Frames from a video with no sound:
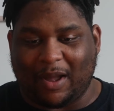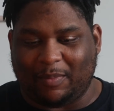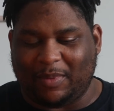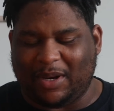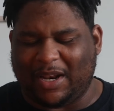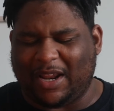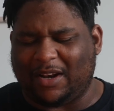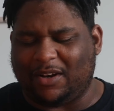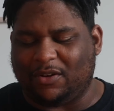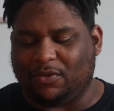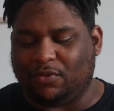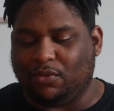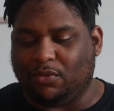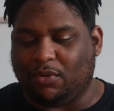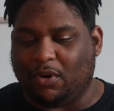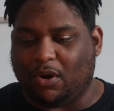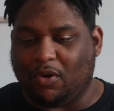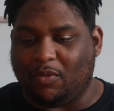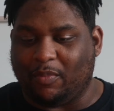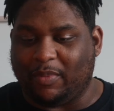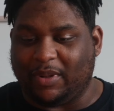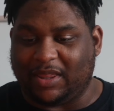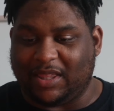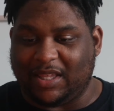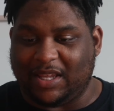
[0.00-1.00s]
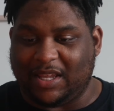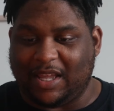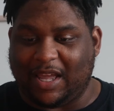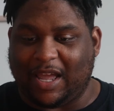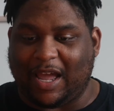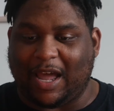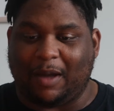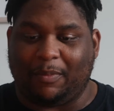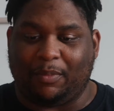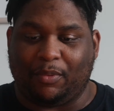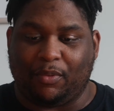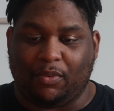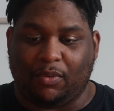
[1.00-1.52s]
not in the Google Home, but the
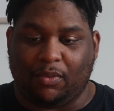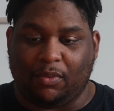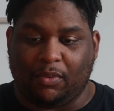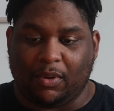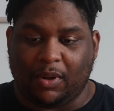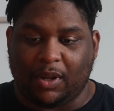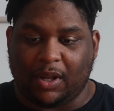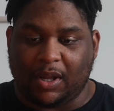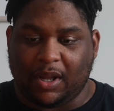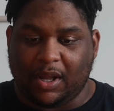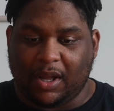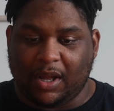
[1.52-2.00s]
Apple